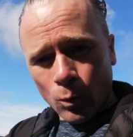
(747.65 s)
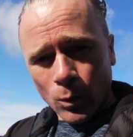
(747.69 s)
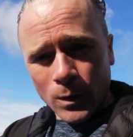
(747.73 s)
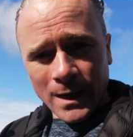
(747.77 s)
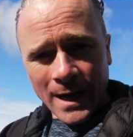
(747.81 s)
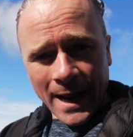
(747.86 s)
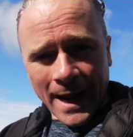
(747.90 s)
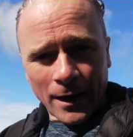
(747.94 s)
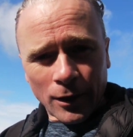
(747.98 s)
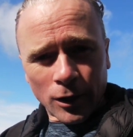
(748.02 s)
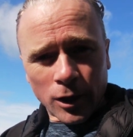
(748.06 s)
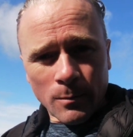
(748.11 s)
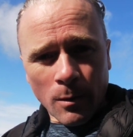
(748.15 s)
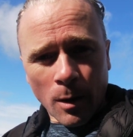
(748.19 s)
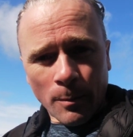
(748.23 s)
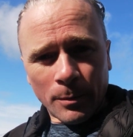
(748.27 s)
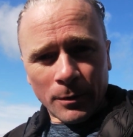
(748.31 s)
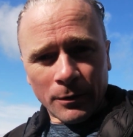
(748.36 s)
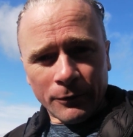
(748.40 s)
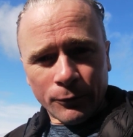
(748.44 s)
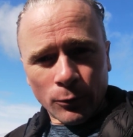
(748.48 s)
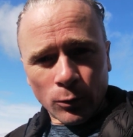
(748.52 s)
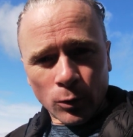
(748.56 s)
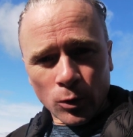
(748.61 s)
layer them up
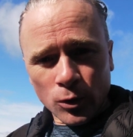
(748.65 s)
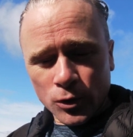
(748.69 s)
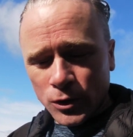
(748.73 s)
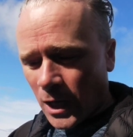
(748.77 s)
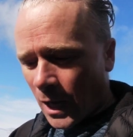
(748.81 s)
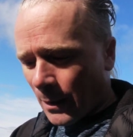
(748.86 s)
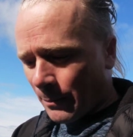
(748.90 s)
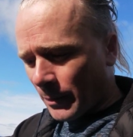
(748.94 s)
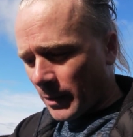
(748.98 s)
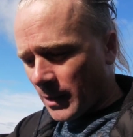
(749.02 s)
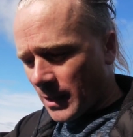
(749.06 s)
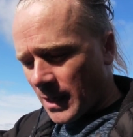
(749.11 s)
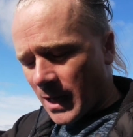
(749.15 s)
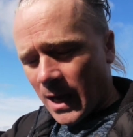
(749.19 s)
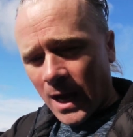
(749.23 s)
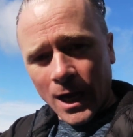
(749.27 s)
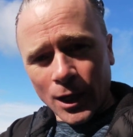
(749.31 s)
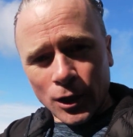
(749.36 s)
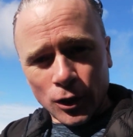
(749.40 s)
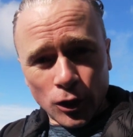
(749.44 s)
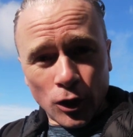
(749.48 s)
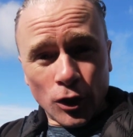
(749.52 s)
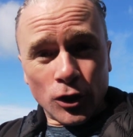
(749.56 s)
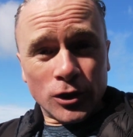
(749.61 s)
in Photoshop,
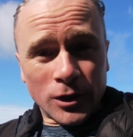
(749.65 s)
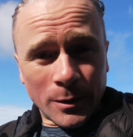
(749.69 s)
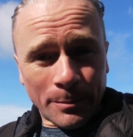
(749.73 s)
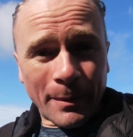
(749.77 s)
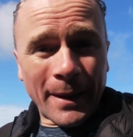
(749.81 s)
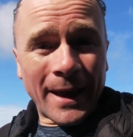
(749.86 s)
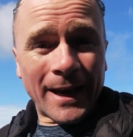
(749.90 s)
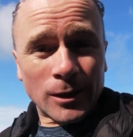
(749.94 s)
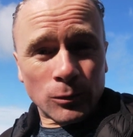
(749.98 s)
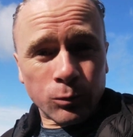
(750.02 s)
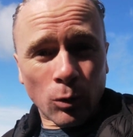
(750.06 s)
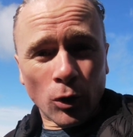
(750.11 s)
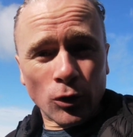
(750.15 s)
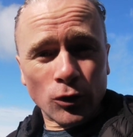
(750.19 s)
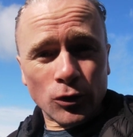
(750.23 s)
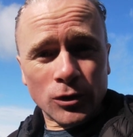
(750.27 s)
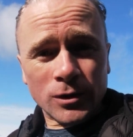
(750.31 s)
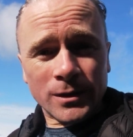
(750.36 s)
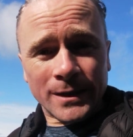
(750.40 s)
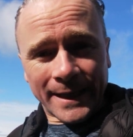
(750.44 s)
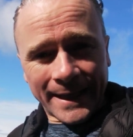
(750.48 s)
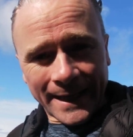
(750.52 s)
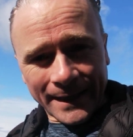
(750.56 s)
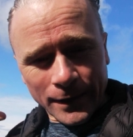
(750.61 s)
and use the best
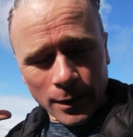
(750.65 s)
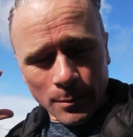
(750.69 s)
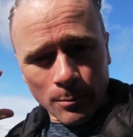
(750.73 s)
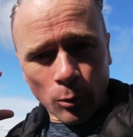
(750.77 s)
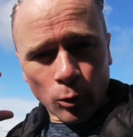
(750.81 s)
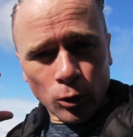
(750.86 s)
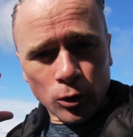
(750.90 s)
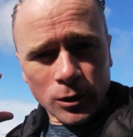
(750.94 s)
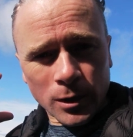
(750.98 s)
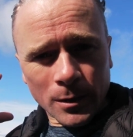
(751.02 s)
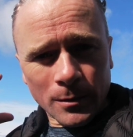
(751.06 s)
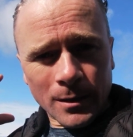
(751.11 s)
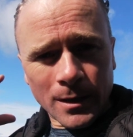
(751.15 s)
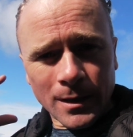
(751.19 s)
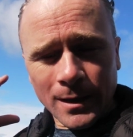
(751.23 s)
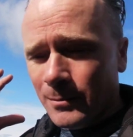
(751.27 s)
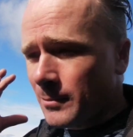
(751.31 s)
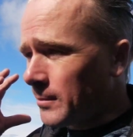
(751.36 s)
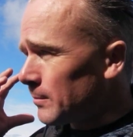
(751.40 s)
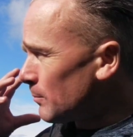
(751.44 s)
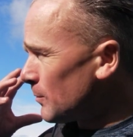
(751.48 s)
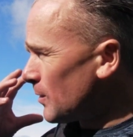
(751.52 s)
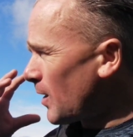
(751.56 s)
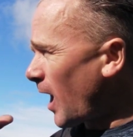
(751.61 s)
ones to get the most
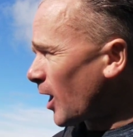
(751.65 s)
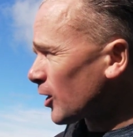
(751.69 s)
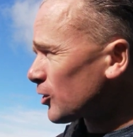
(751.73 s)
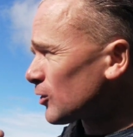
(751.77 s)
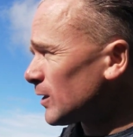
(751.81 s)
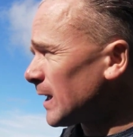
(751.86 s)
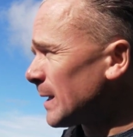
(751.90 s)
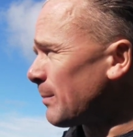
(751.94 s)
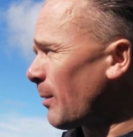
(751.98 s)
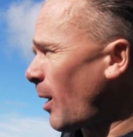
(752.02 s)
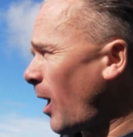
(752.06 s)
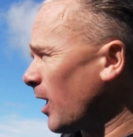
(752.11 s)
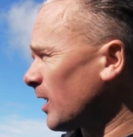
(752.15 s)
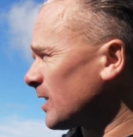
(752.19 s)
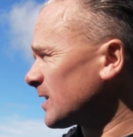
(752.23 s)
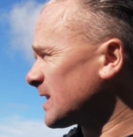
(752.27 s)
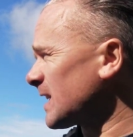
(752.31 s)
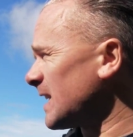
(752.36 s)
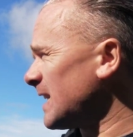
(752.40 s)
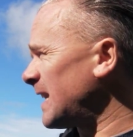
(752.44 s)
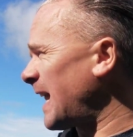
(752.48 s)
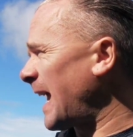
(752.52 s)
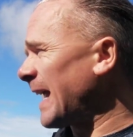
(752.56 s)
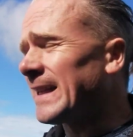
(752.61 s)
naturally
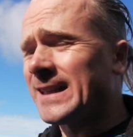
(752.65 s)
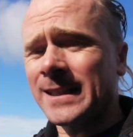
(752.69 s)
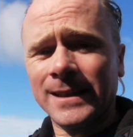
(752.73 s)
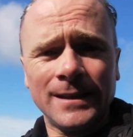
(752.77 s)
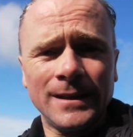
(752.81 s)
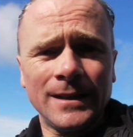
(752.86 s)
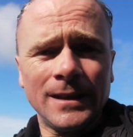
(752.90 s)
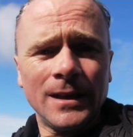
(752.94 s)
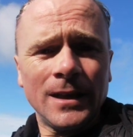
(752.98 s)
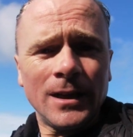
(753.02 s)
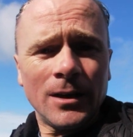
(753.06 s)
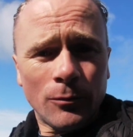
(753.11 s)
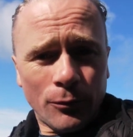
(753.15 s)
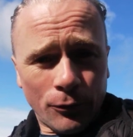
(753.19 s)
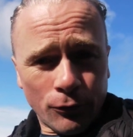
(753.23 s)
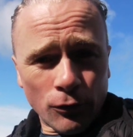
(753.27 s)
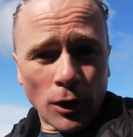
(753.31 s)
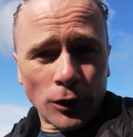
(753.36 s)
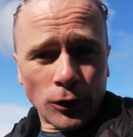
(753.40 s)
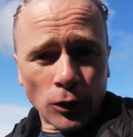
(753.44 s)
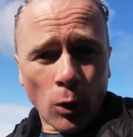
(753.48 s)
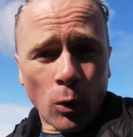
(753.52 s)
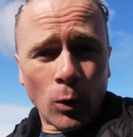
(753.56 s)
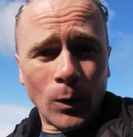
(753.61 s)
balanced light
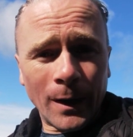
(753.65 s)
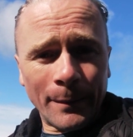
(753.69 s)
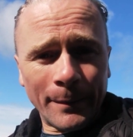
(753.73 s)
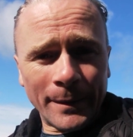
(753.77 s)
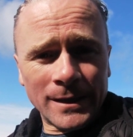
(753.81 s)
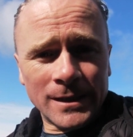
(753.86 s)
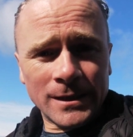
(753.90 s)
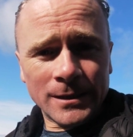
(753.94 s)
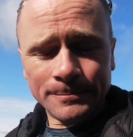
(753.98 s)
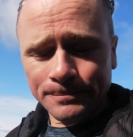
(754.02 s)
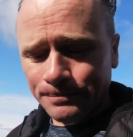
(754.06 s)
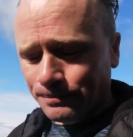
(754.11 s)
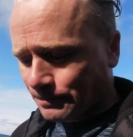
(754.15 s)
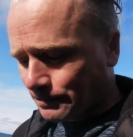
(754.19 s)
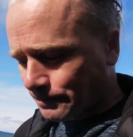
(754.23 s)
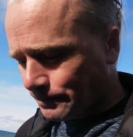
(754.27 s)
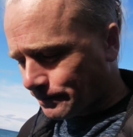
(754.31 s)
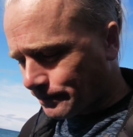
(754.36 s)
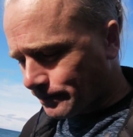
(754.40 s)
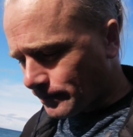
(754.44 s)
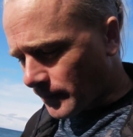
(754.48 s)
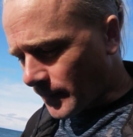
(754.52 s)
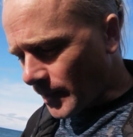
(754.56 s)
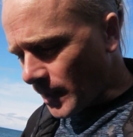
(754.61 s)
throughout the whole image.
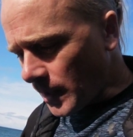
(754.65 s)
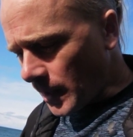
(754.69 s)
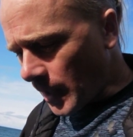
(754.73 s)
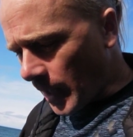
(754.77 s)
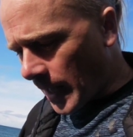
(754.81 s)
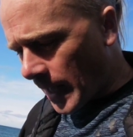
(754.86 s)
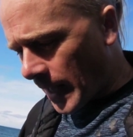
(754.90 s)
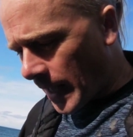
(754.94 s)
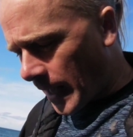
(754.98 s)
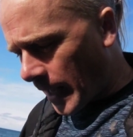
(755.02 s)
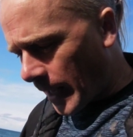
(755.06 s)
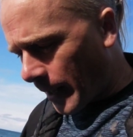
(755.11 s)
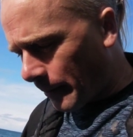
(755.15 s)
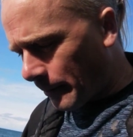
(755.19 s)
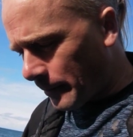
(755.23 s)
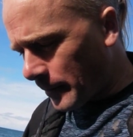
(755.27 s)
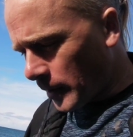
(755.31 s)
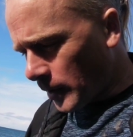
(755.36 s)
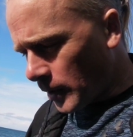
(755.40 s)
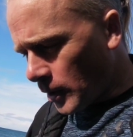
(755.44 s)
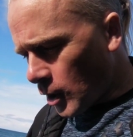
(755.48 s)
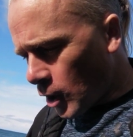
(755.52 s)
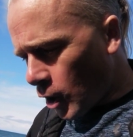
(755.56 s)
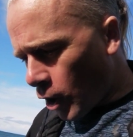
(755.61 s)

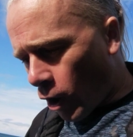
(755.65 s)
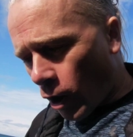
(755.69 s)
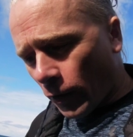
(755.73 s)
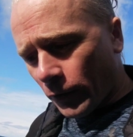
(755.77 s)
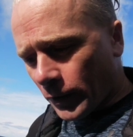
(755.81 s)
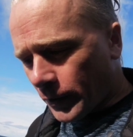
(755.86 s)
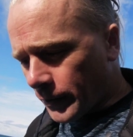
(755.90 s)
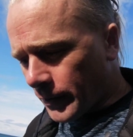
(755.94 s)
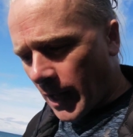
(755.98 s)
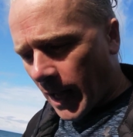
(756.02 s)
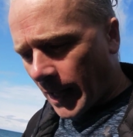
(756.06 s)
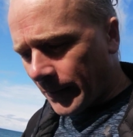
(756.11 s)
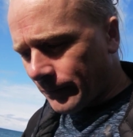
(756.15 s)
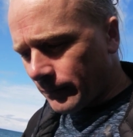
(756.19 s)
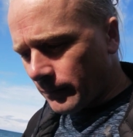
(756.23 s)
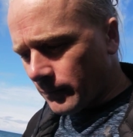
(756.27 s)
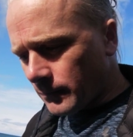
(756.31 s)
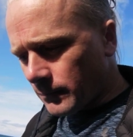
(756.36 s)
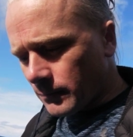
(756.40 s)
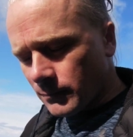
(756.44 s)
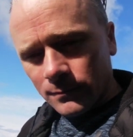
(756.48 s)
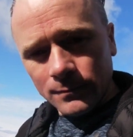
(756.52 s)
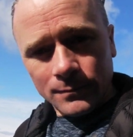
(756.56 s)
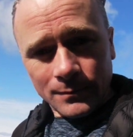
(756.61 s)
Other than that,
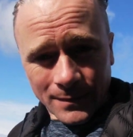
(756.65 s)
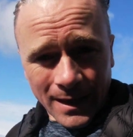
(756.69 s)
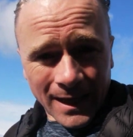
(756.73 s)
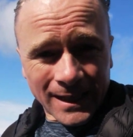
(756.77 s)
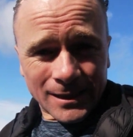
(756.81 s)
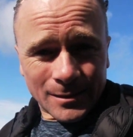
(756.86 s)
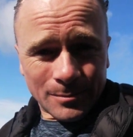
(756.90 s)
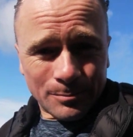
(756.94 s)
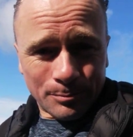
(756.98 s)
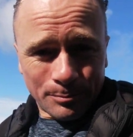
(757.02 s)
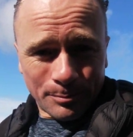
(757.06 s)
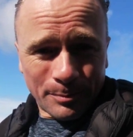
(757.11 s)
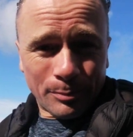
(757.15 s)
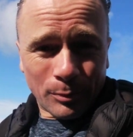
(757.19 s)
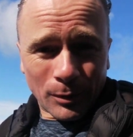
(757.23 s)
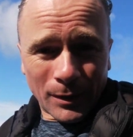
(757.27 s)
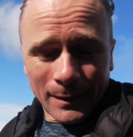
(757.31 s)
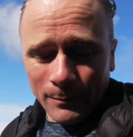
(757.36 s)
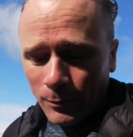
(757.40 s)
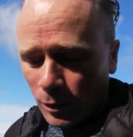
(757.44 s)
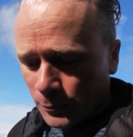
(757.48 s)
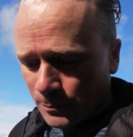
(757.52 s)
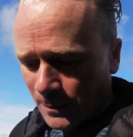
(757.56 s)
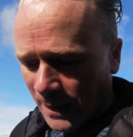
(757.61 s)
that's
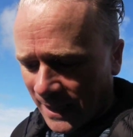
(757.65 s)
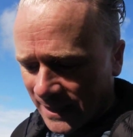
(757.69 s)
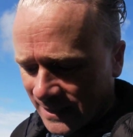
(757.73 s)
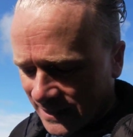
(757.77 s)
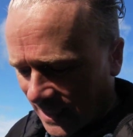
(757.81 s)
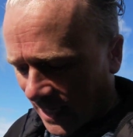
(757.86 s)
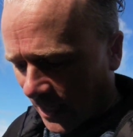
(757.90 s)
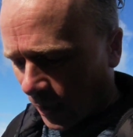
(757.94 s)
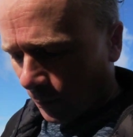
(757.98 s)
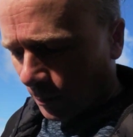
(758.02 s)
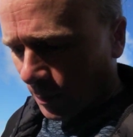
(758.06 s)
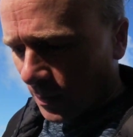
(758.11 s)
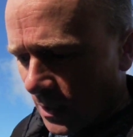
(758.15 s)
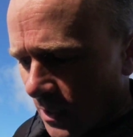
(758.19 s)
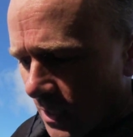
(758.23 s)
pretty much my setup.